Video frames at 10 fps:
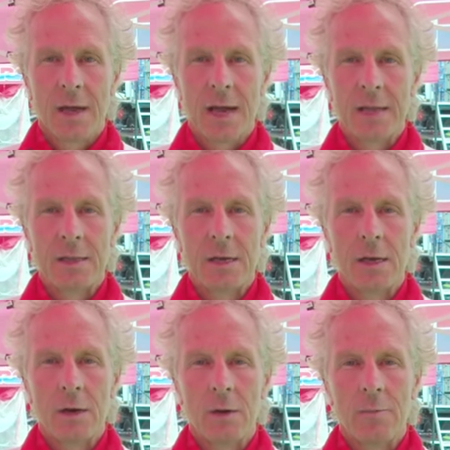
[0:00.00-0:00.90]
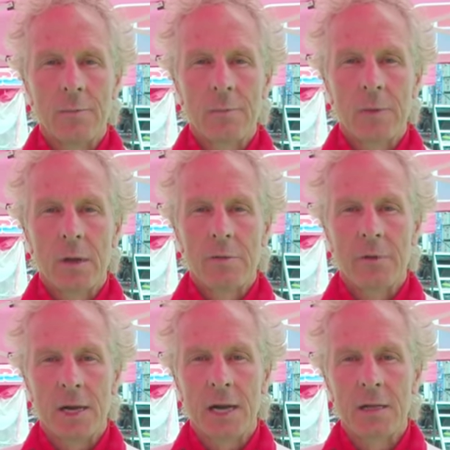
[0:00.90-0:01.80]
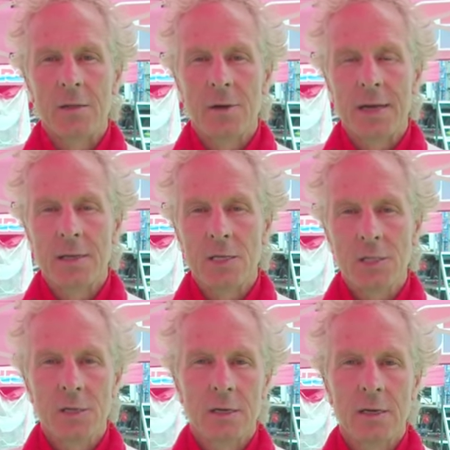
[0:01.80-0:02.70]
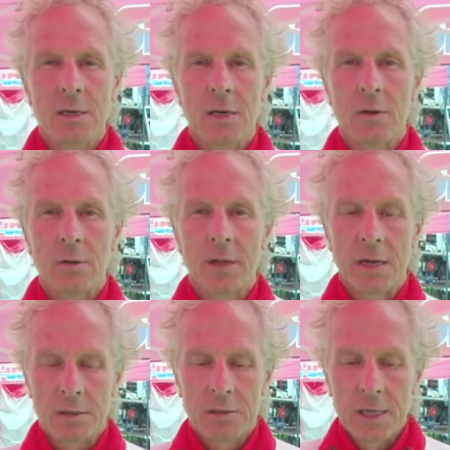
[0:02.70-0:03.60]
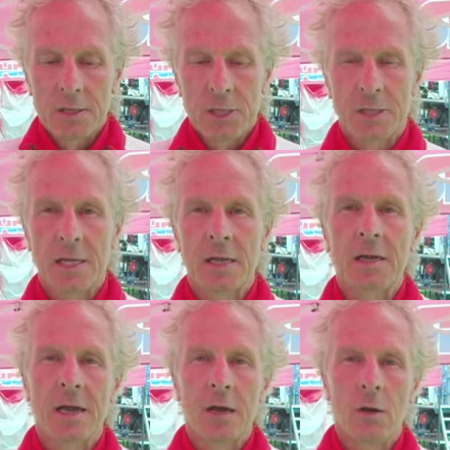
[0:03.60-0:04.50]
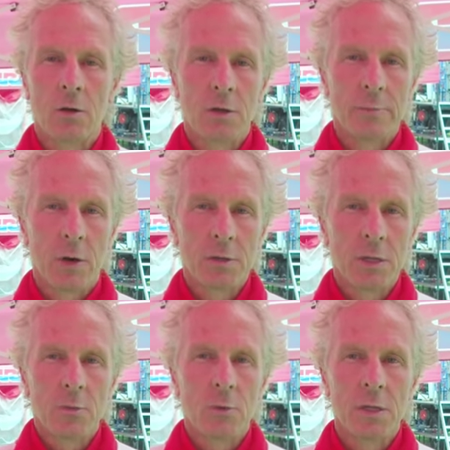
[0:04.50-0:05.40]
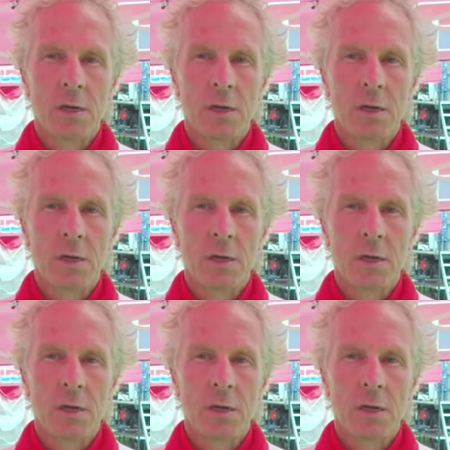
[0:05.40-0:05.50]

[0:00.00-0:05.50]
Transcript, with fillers: And regarding the riders, they are taking care of the body with